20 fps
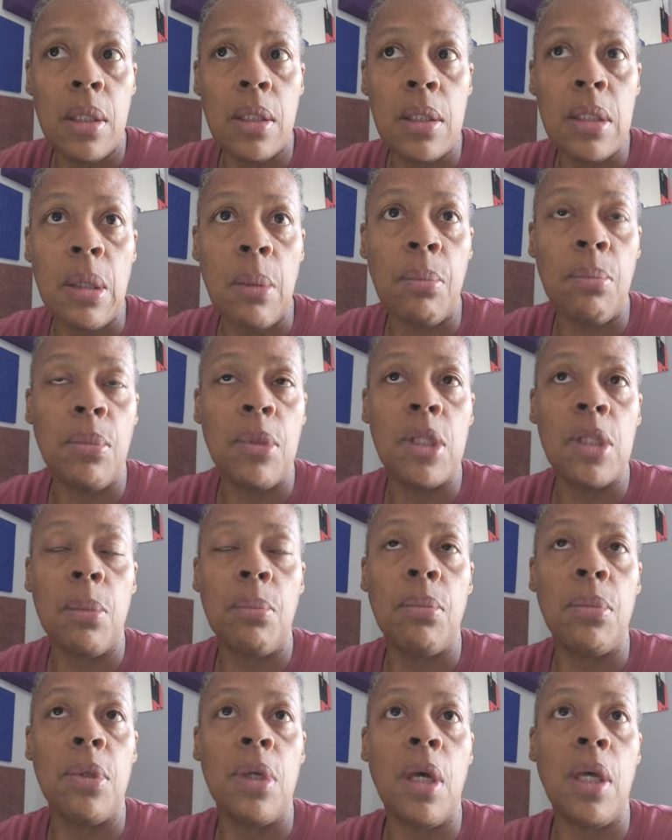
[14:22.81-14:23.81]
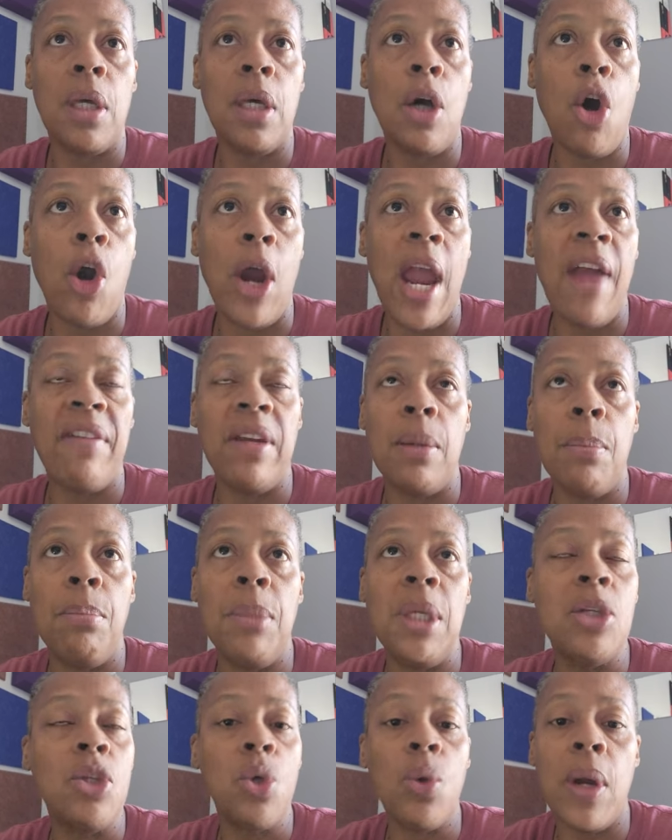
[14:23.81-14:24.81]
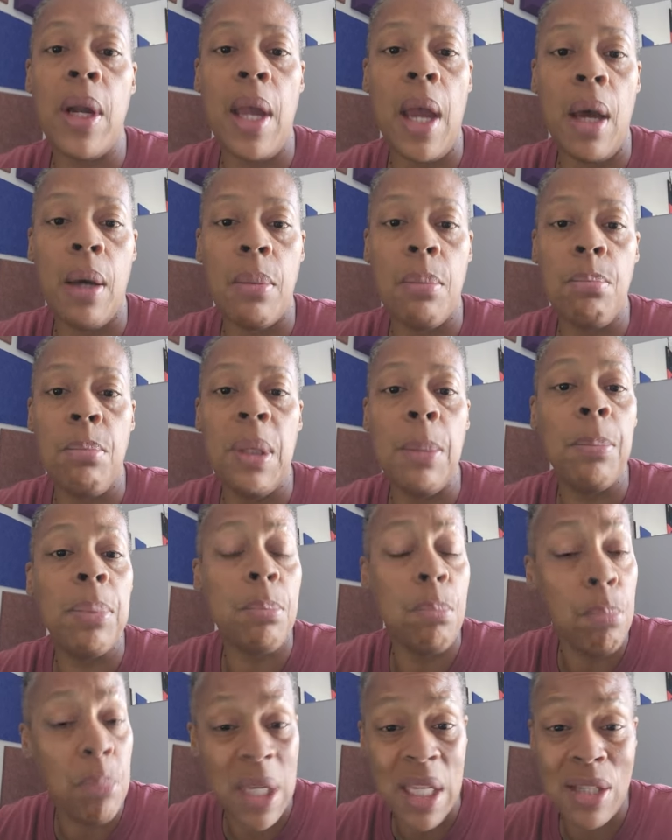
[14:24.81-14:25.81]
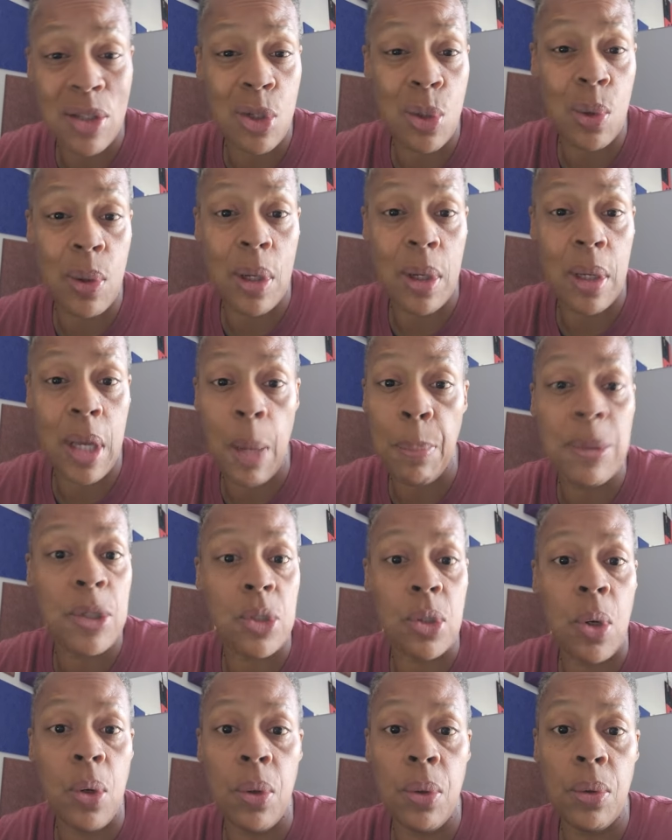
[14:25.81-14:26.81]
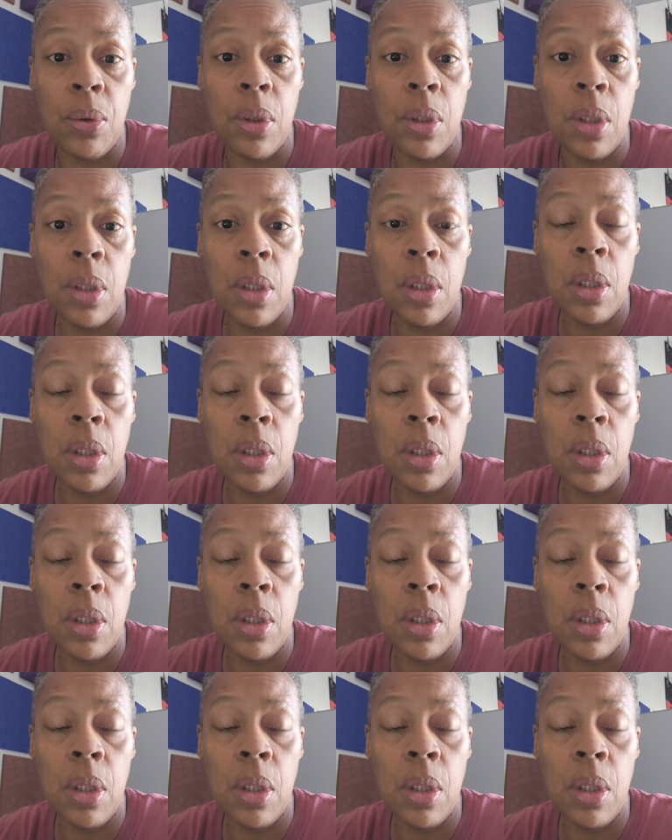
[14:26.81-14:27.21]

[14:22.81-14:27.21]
some are having a mental episode,